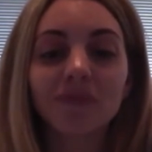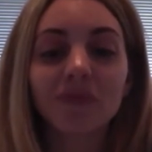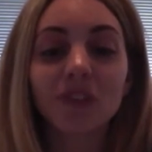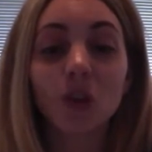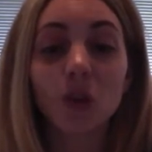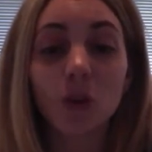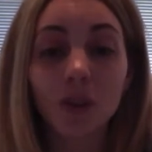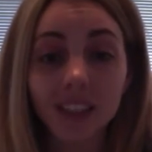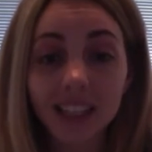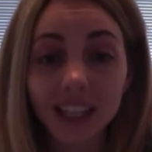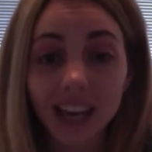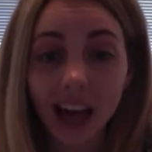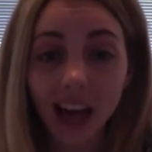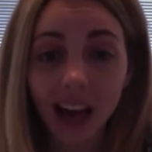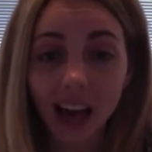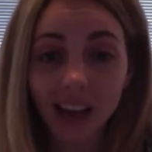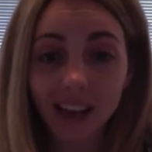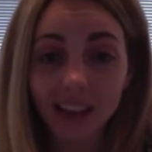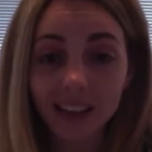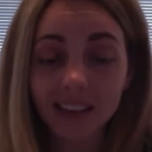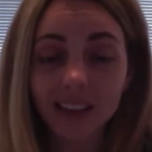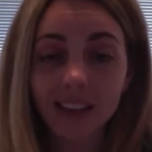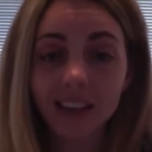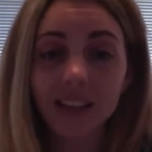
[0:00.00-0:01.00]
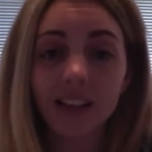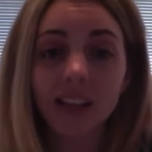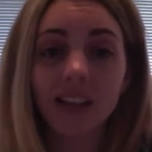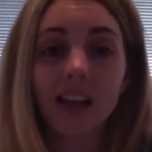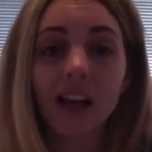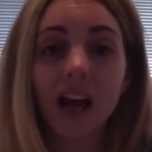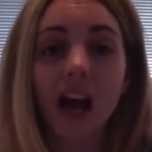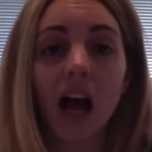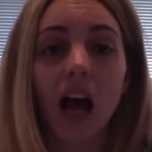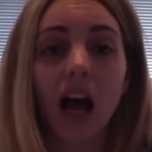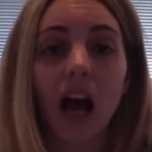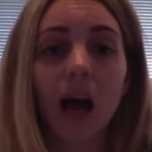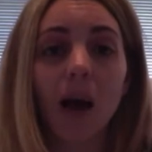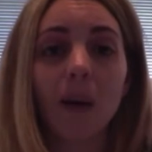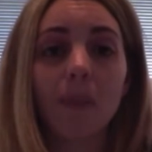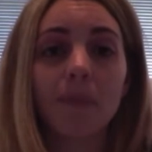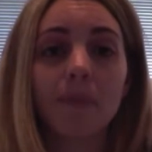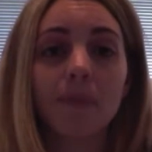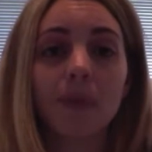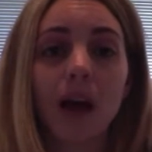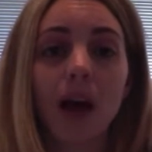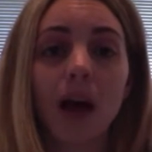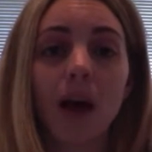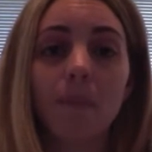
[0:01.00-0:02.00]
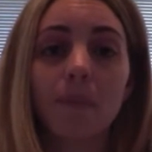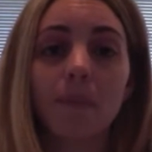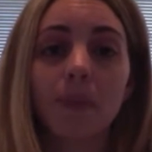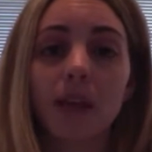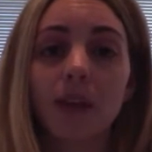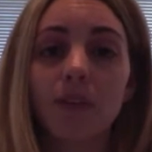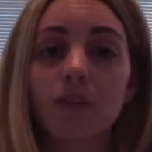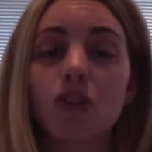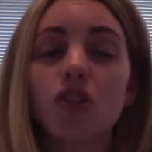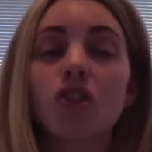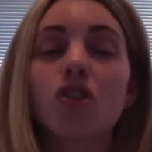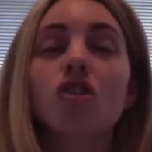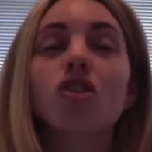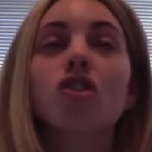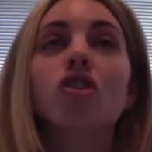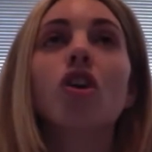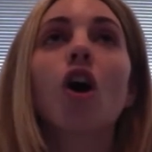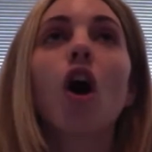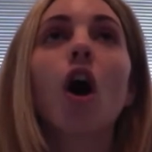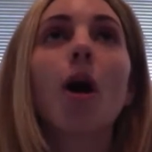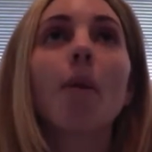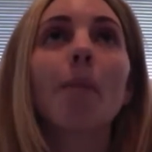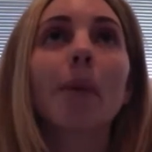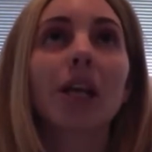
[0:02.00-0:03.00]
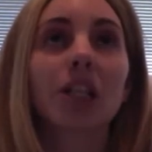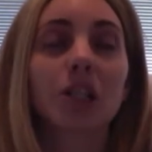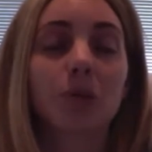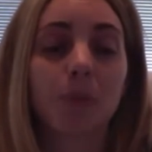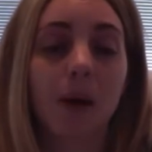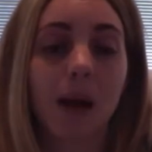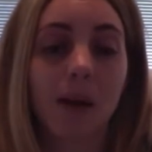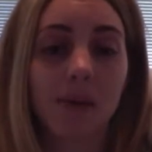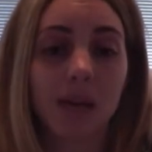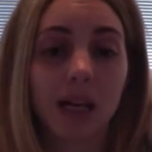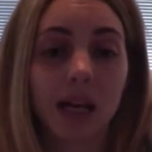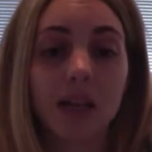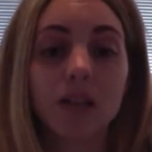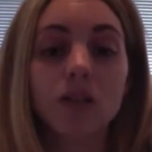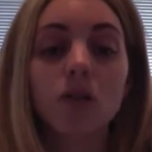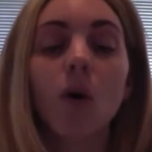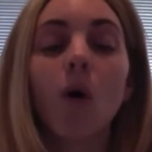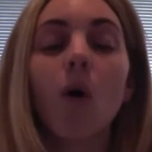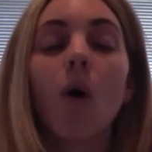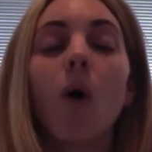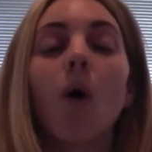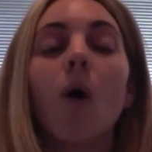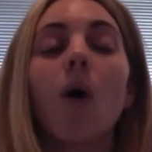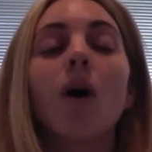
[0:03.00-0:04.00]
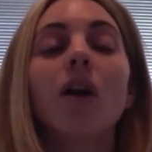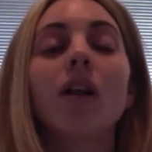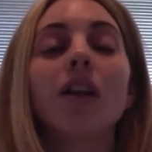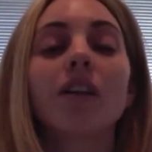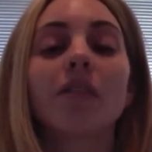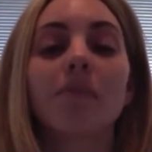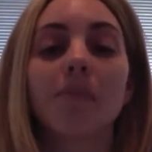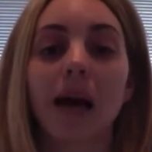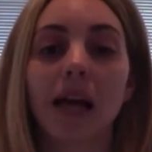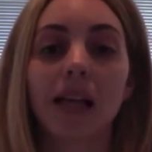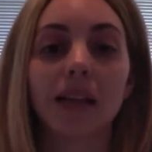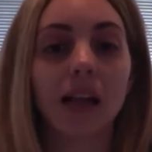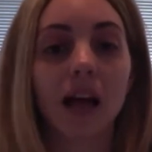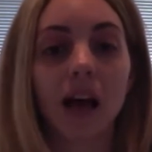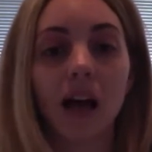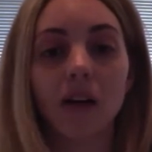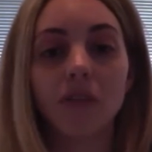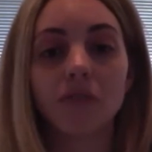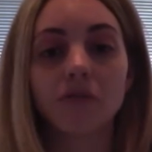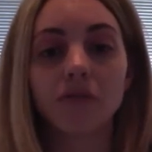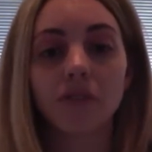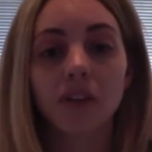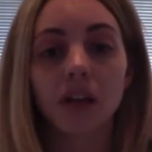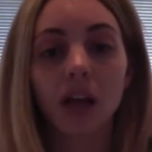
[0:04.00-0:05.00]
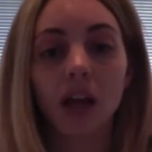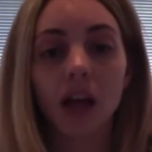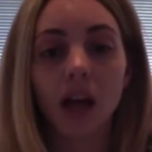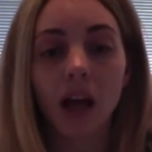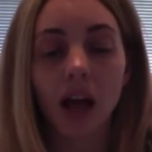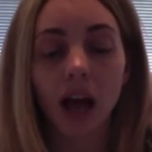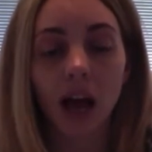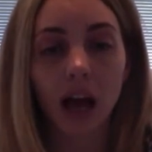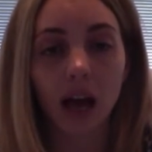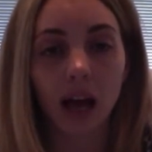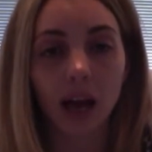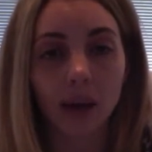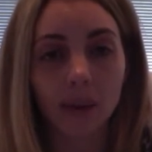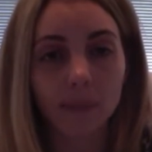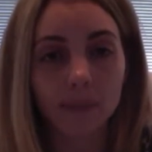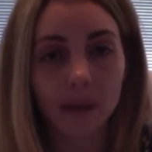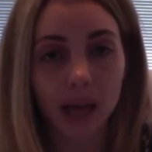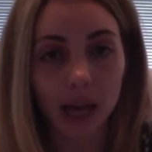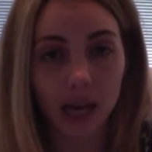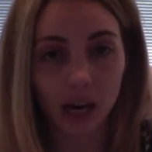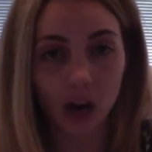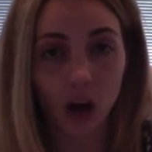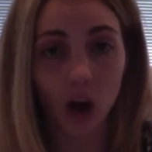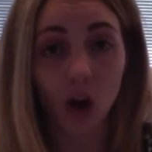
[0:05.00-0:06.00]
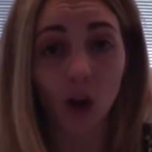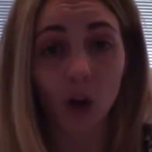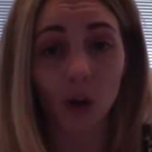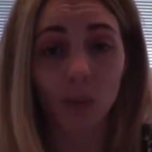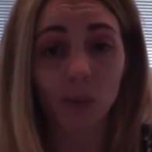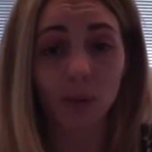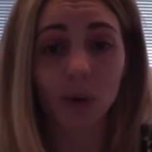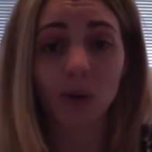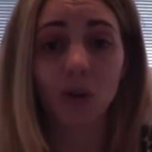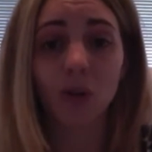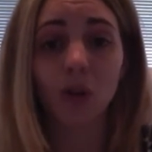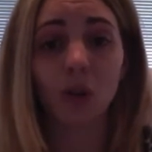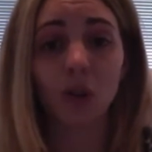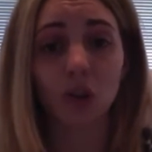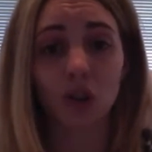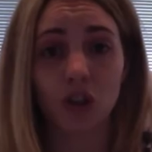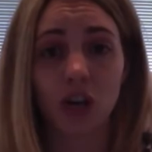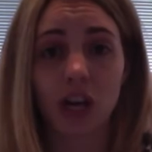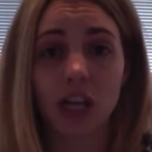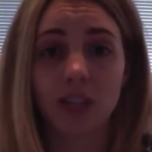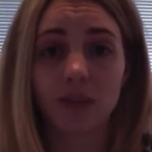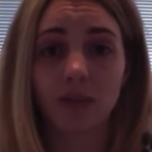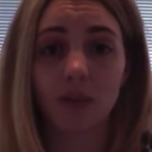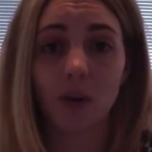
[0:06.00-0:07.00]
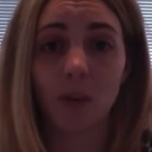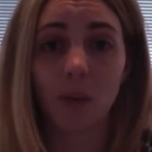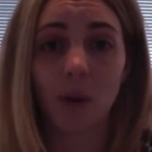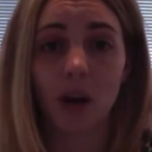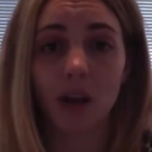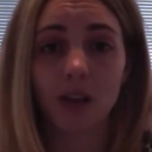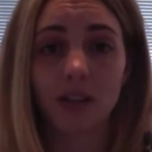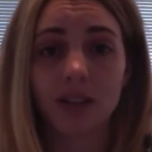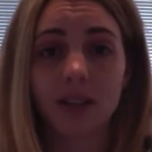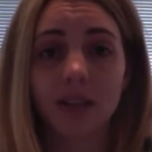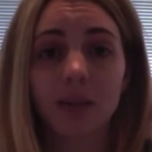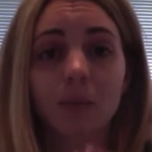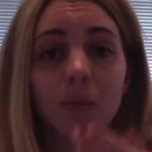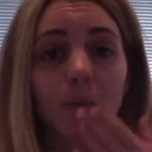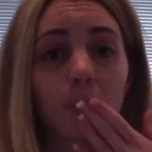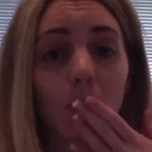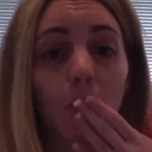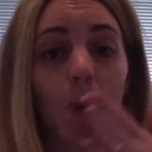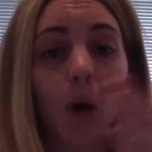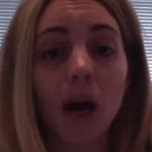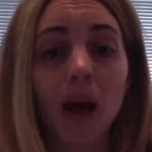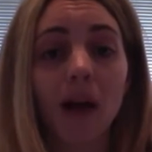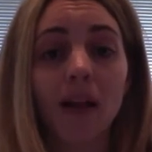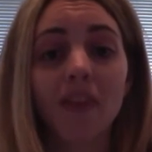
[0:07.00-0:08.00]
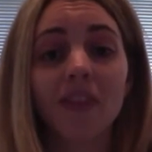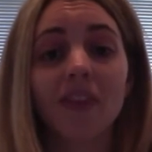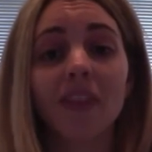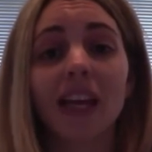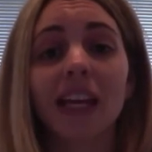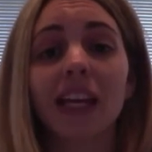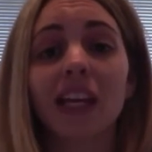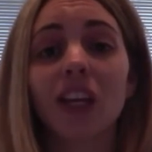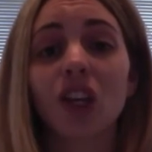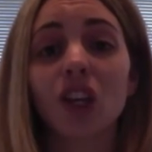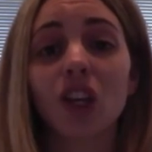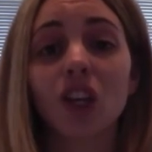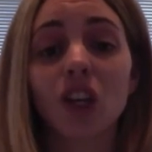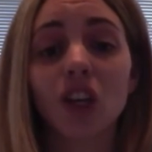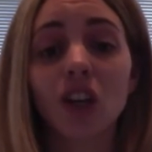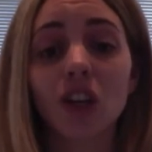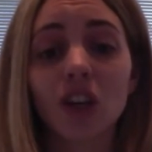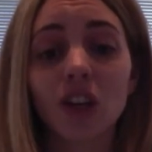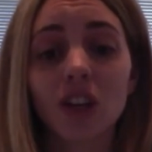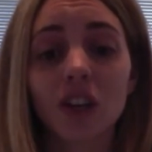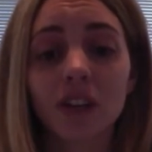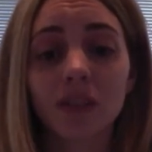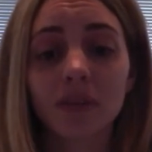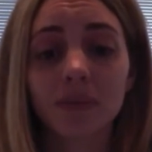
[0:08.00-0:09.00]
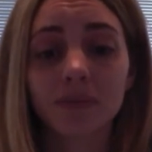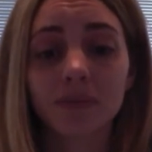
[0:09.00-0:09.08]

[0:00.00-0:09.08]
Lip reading: good luck. I give you so much baby dust, all of my love, and I hope your transfer works. Thank you.